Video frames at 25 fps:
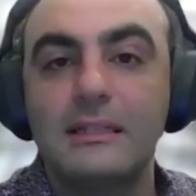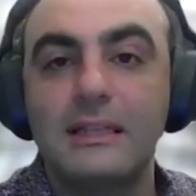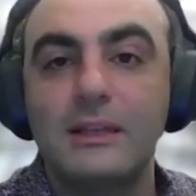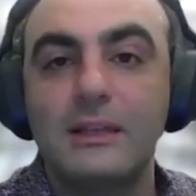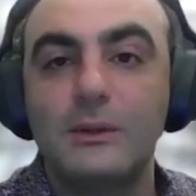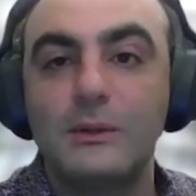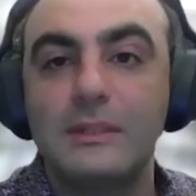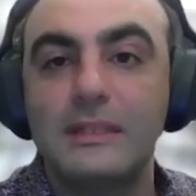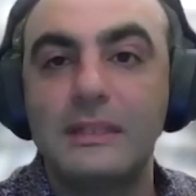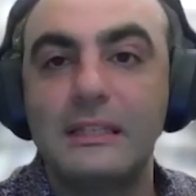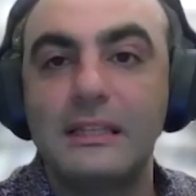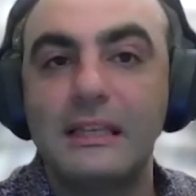I
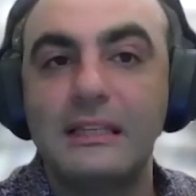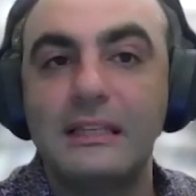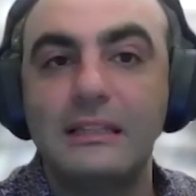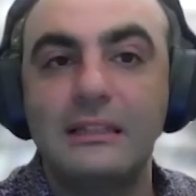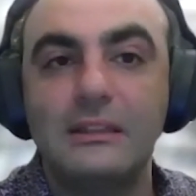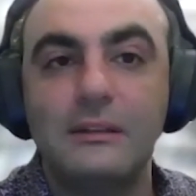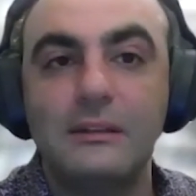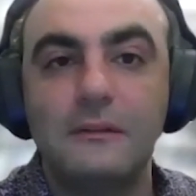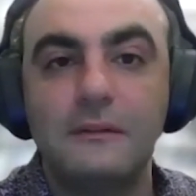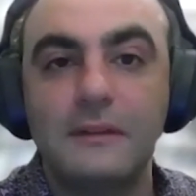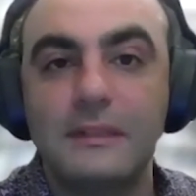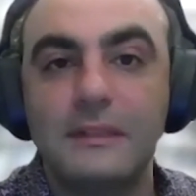don't see any
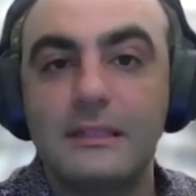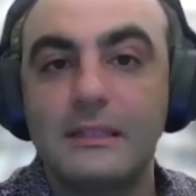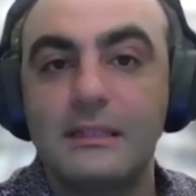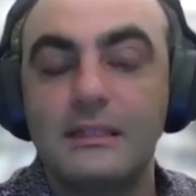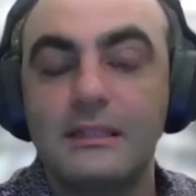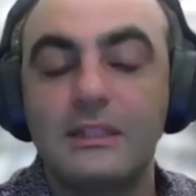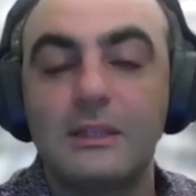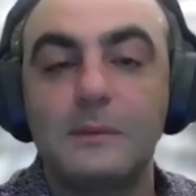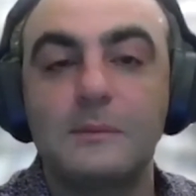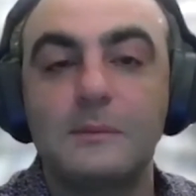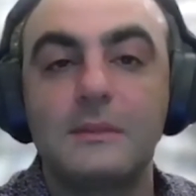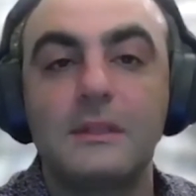difference in
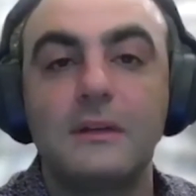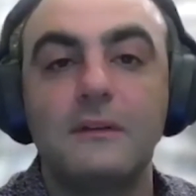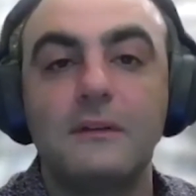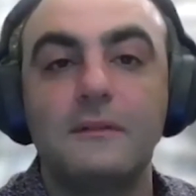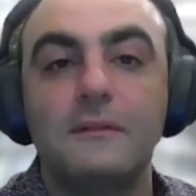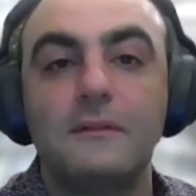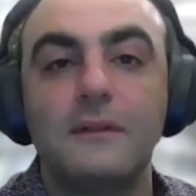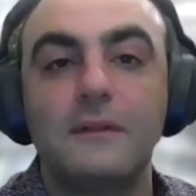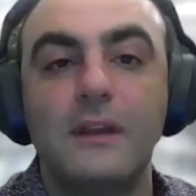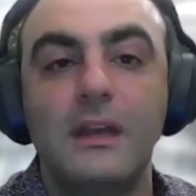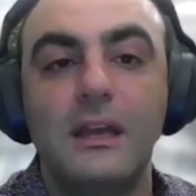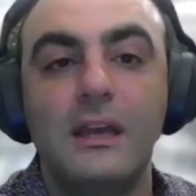terms of